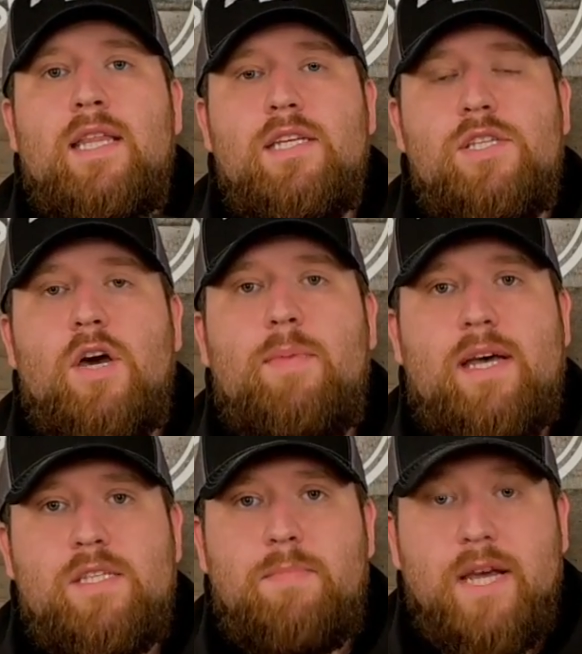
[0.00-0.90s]
This scope
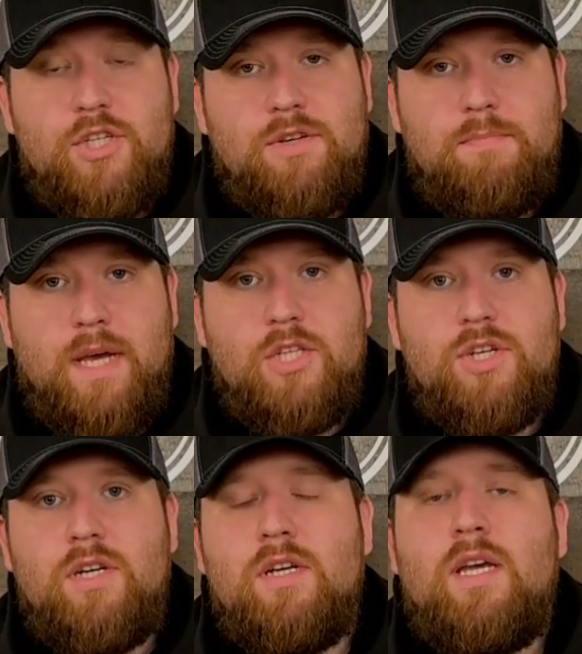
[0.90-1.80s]
has
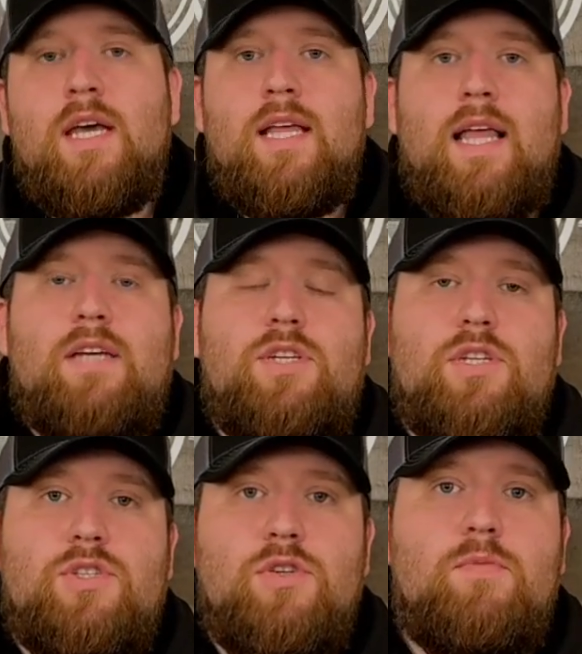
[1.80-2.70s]
picture-in-picture, allows you
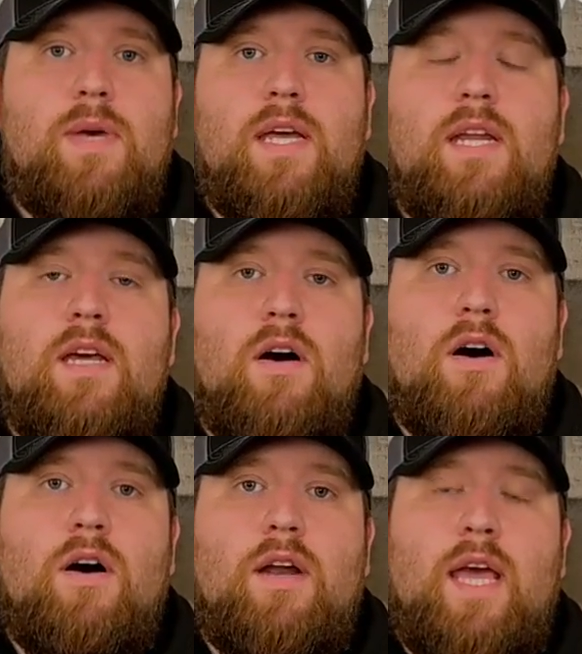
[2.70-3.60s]
to zoom in
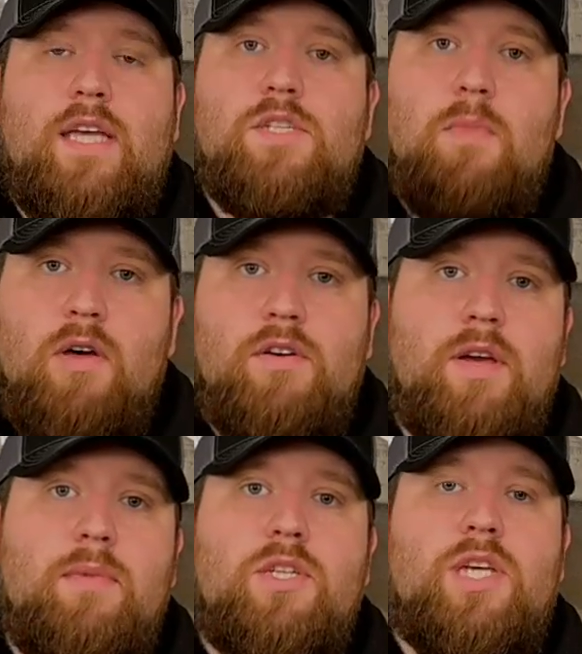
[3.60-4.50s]
on a smaller
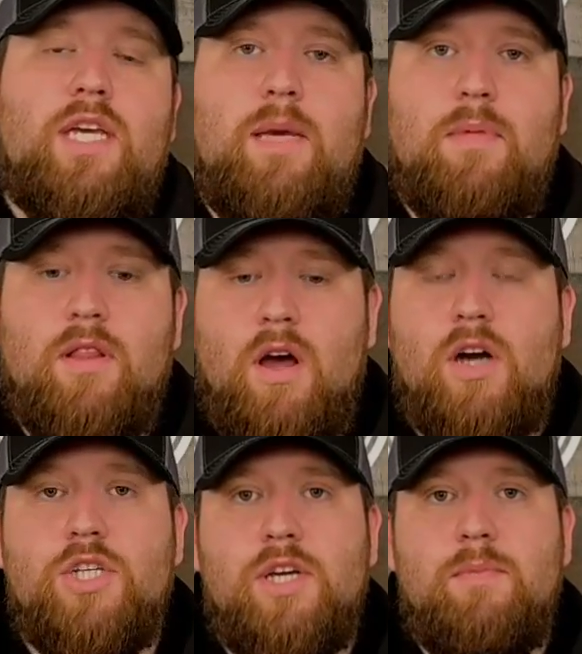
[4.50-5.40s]
image and keep a
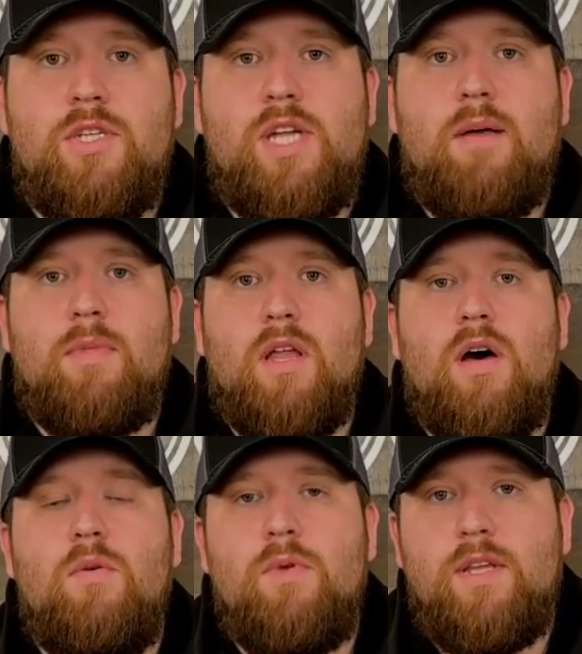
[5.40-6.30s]
larger image down
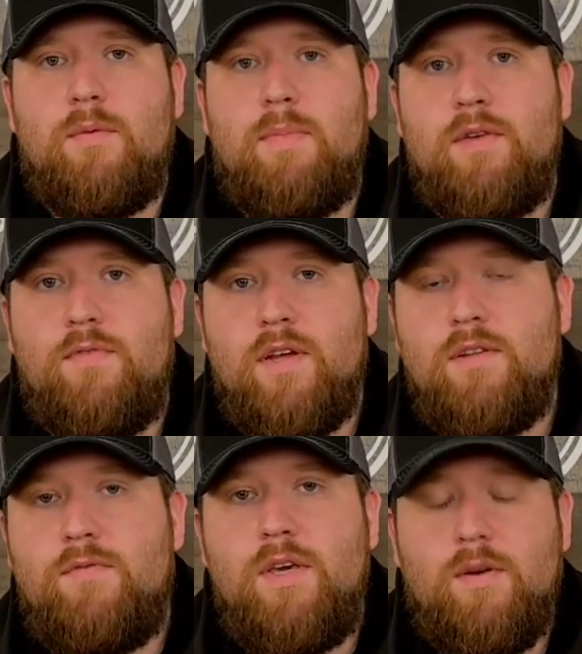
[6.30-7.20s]
below with your big
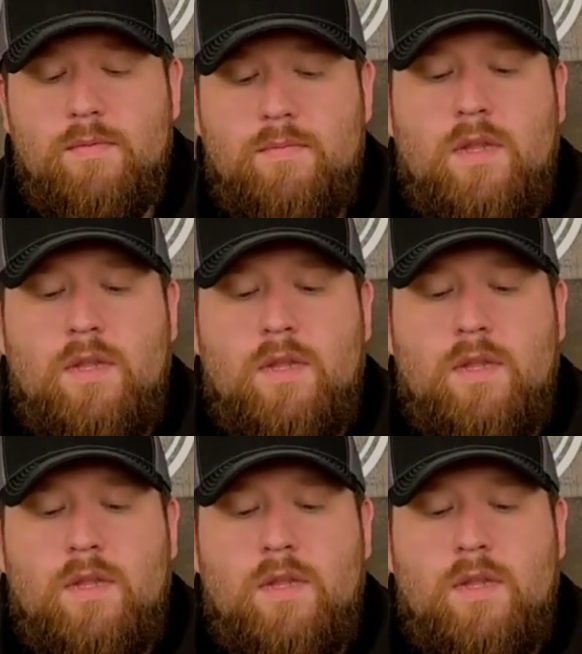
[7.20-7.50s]
field of view.